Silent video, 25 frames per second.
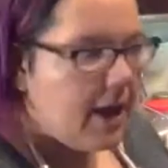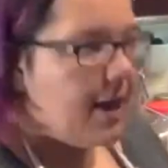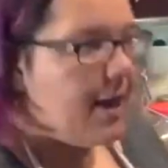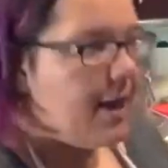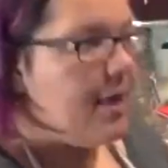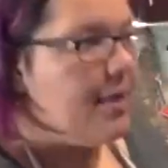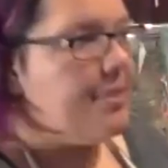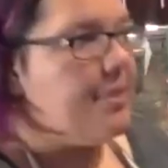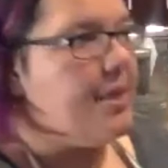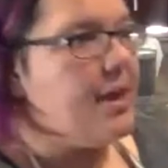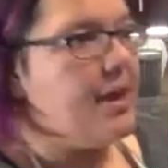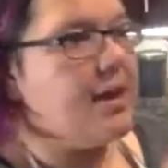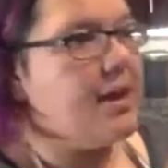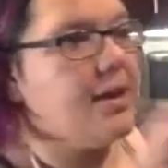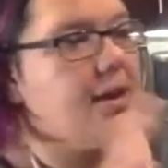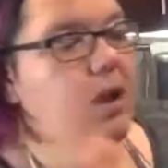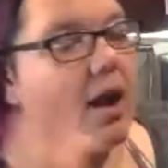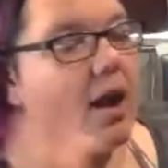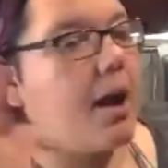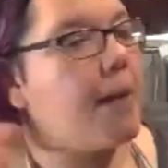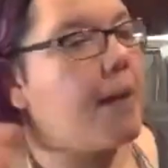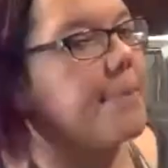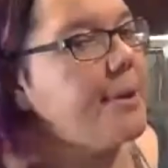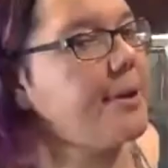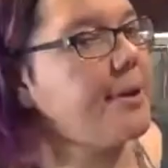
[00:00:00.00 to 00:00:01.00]
and then
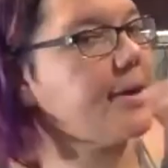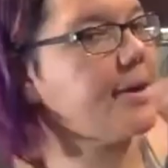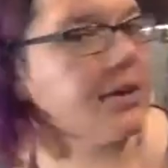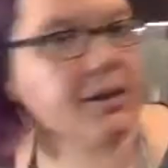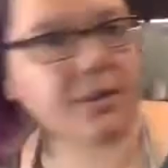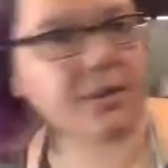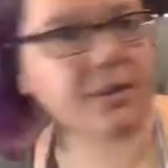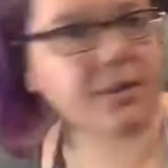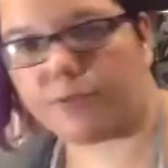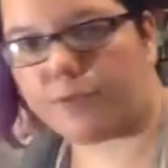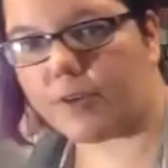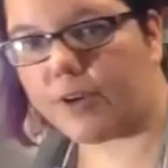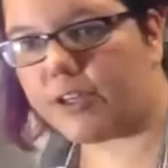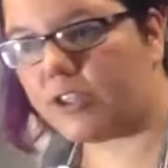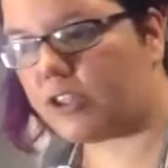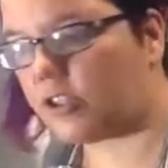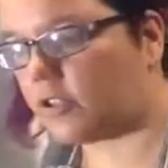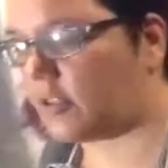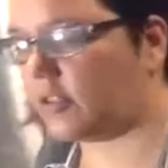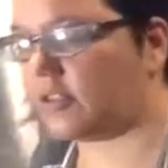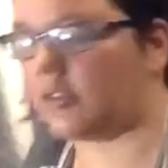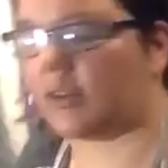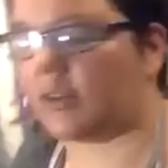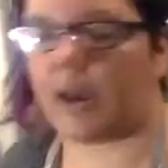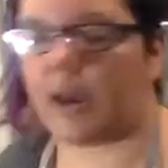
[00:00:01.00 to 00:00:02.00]
I put it in the fridge
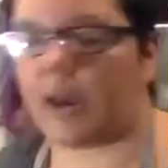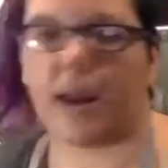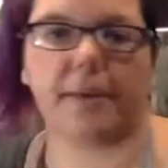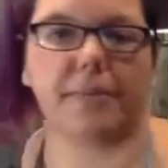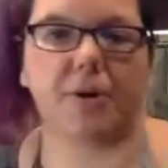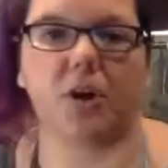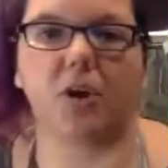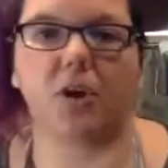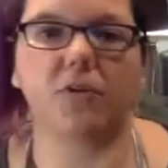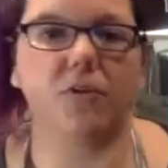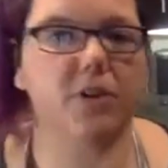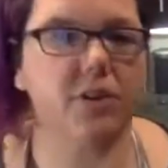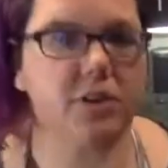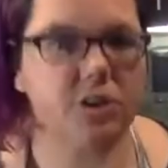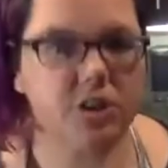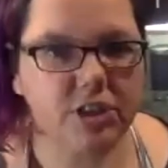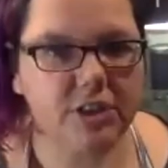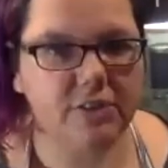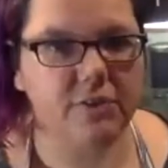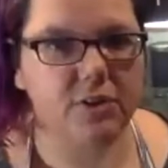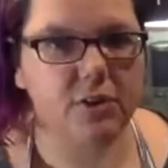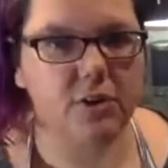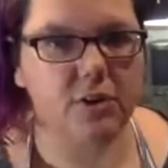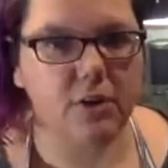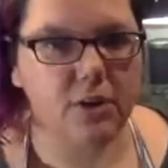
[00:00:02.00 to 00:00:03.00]
because I'm an
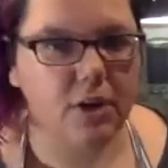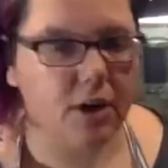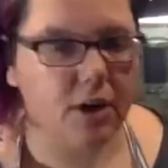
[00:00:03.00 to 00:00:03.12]
overachiever